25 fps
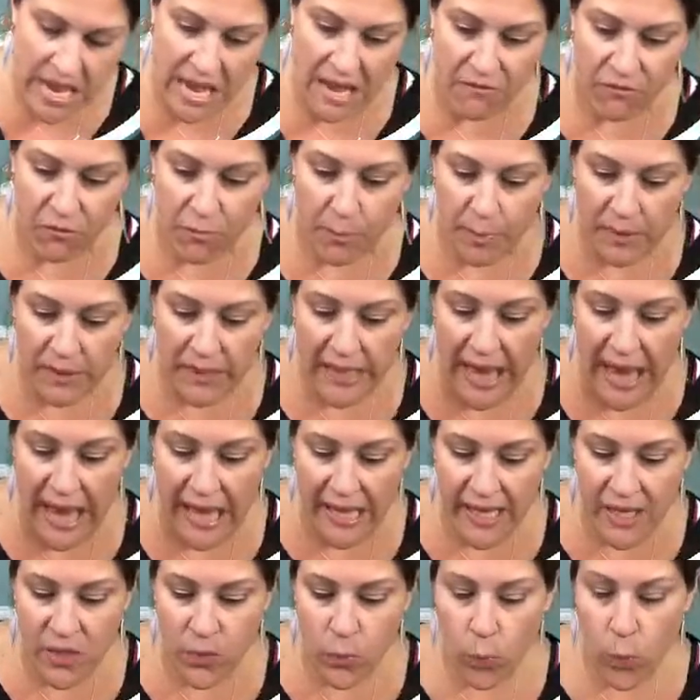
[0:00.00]
have
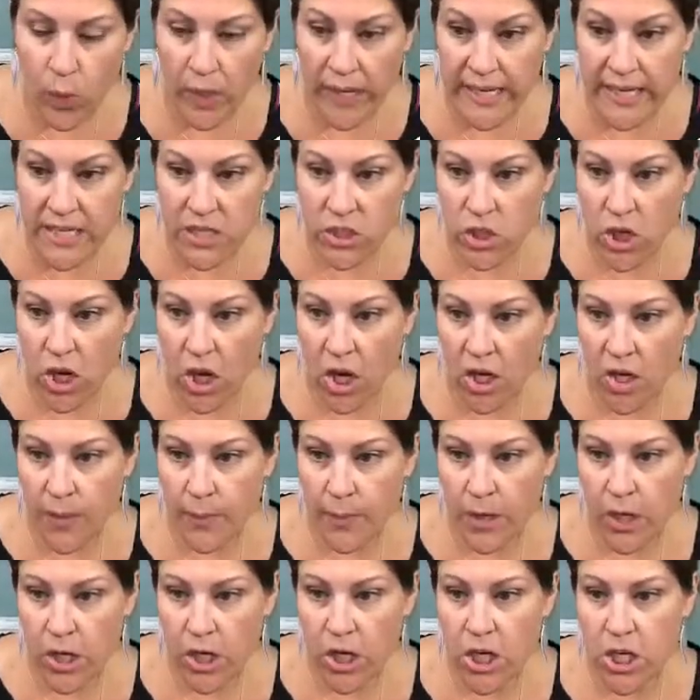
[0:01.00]
black and white chalk
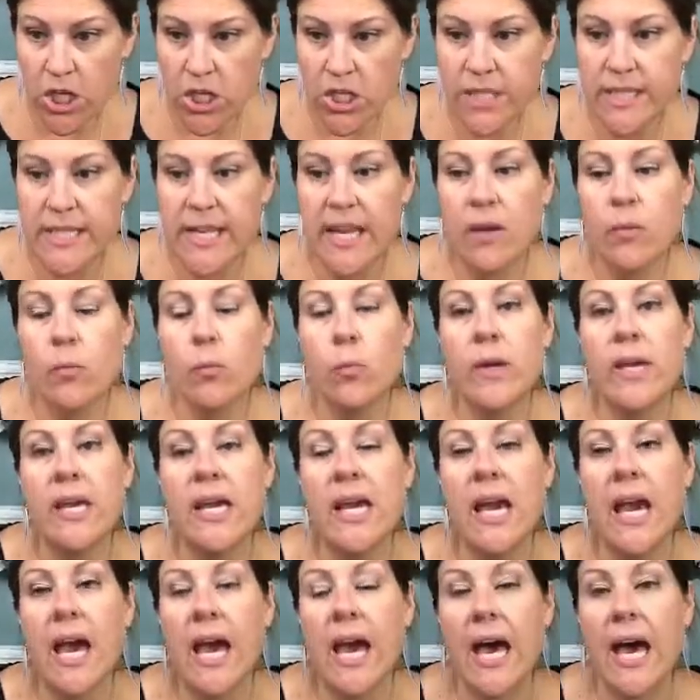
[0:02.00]
markers and
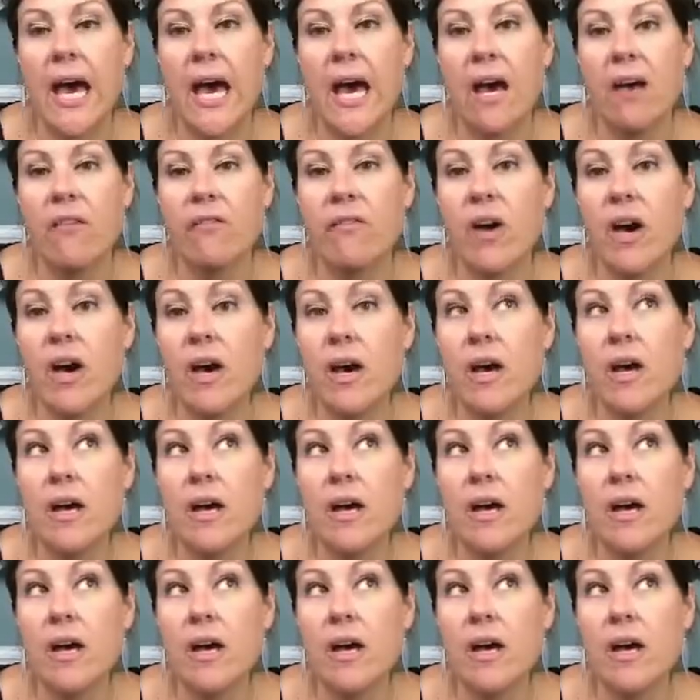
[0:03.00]
we have